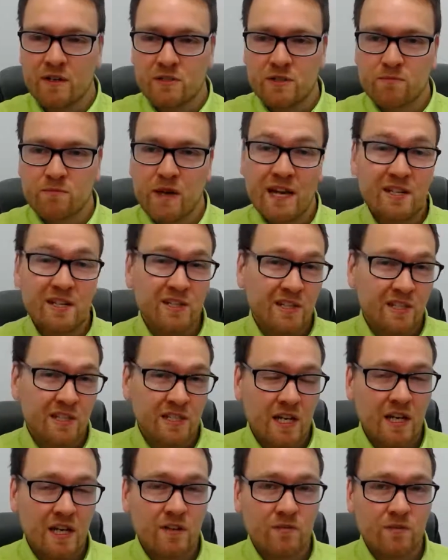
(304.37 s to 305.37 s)
but actually there's
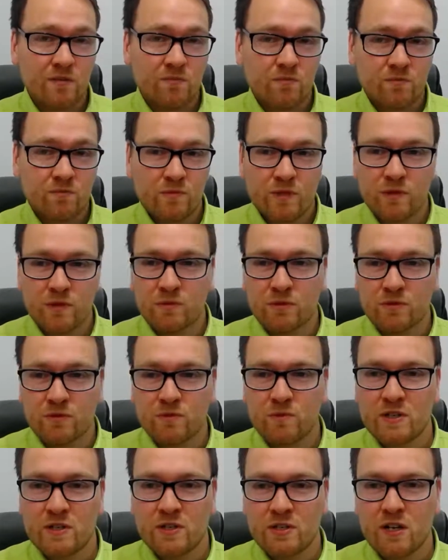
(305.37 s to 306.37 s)
other nominals
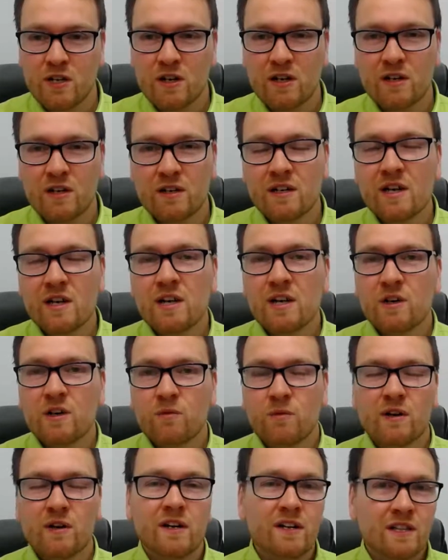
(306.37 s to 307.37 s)
which are what
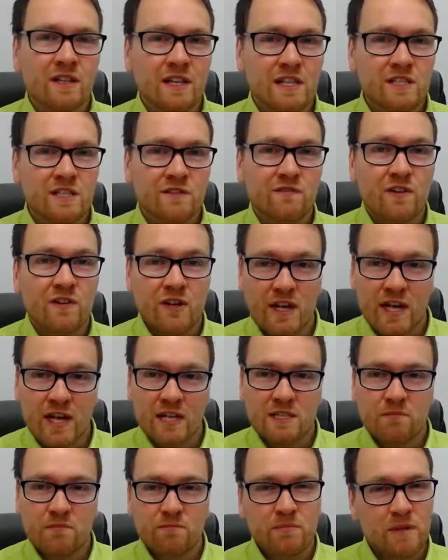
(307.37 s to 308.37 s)
I'm going to classify as
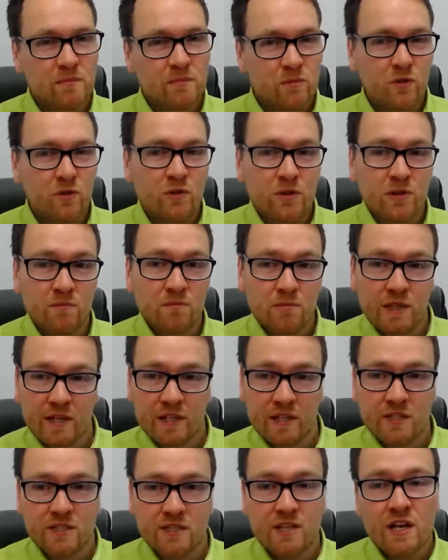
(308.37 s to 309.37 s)
a bit more
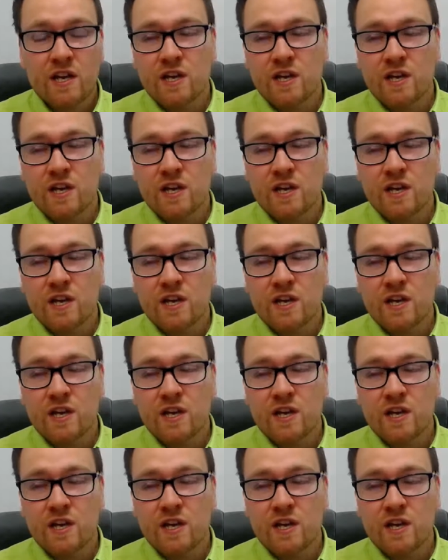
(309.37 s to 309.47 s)
complex.